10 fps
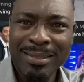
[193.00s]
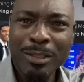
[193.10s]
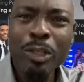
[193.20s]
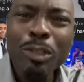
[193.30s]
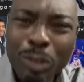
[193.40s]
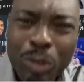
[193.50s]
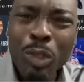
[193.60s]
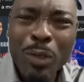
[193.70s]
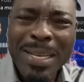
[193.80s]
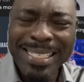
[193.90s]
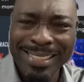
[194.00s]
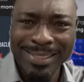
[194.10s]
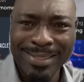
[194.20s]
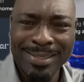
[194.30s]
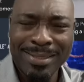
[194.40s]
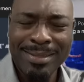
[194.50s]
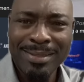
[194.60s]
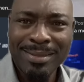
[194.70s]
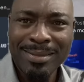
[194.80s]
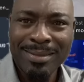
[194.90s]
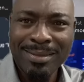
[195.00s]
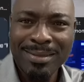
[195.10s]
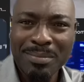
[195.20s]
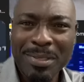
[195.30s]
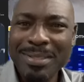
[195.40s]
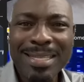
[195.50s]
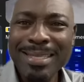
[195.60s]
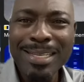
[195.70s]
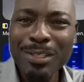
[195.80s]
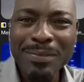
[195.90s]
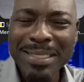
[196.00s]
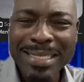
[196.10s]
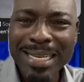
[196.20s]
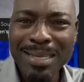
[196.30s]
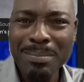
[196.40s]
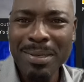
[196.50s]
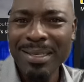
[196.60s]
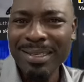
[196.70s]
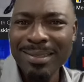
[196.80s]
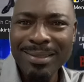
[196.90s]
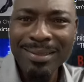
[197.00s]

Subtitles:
Don't do it. Because at the end of the day, buddy,